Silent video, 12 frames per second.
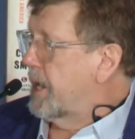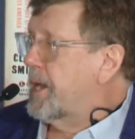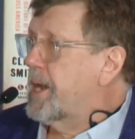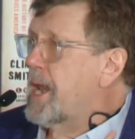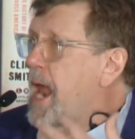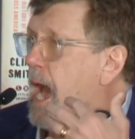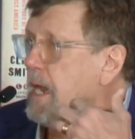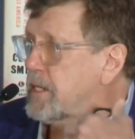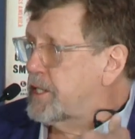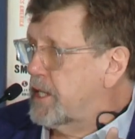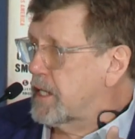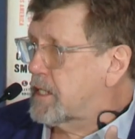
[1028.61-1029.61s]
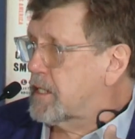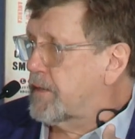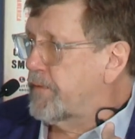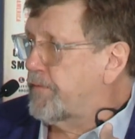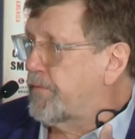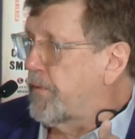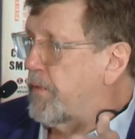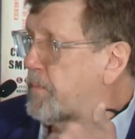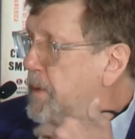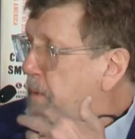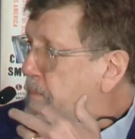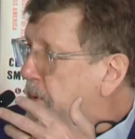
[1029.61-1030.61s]
not just for the
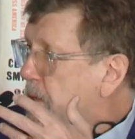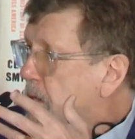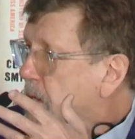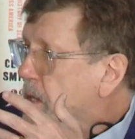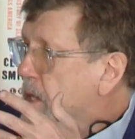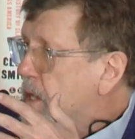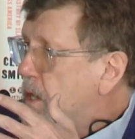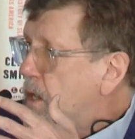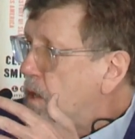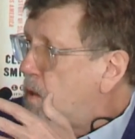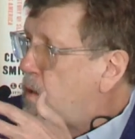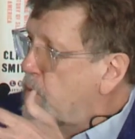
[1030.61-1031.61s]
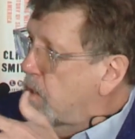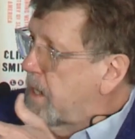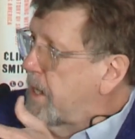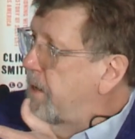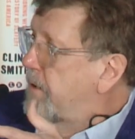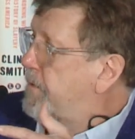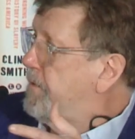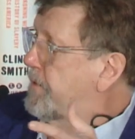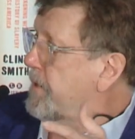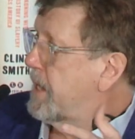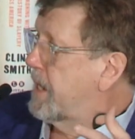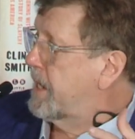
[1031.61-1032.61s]
people who live
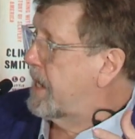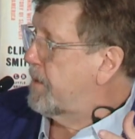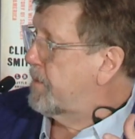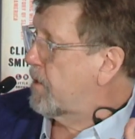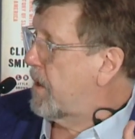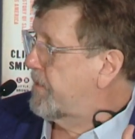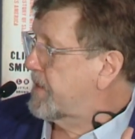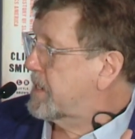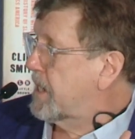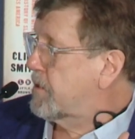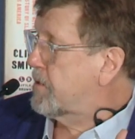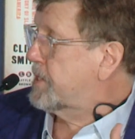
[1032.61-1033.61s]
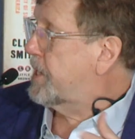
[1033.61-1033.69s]
in demographic centers